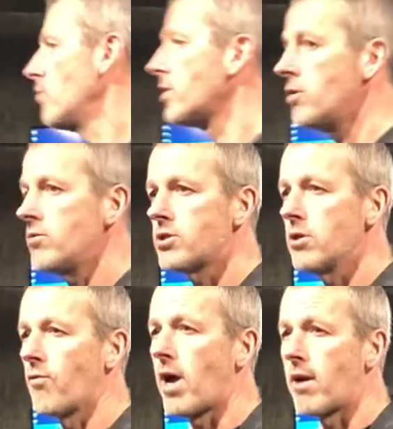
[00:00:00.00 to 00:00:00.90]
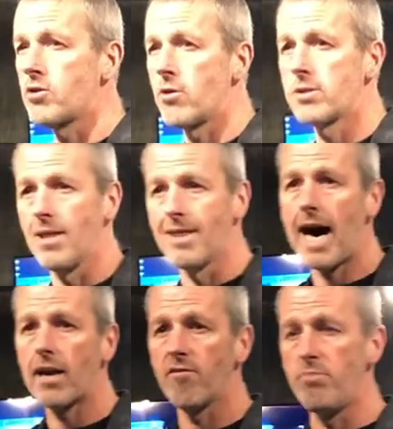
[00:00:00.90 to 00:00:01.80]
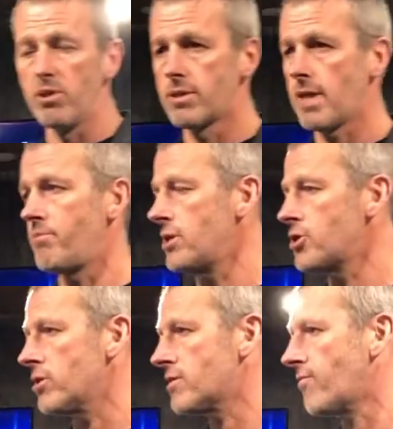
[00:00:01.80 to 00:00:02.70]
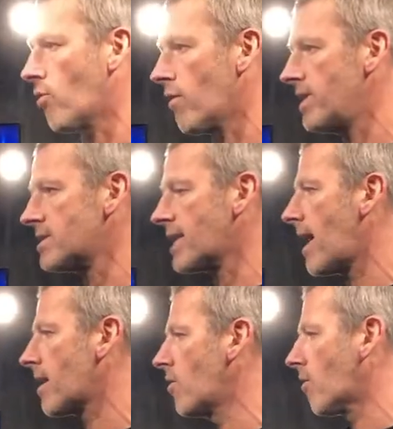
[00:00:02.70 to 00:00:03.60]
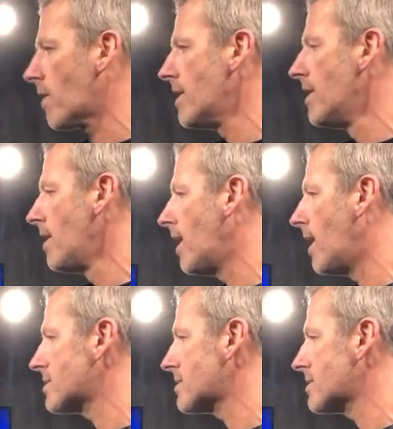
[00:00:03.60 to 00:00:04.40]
only the new Silverado. So there's a lot of built-up interest for this category, uh,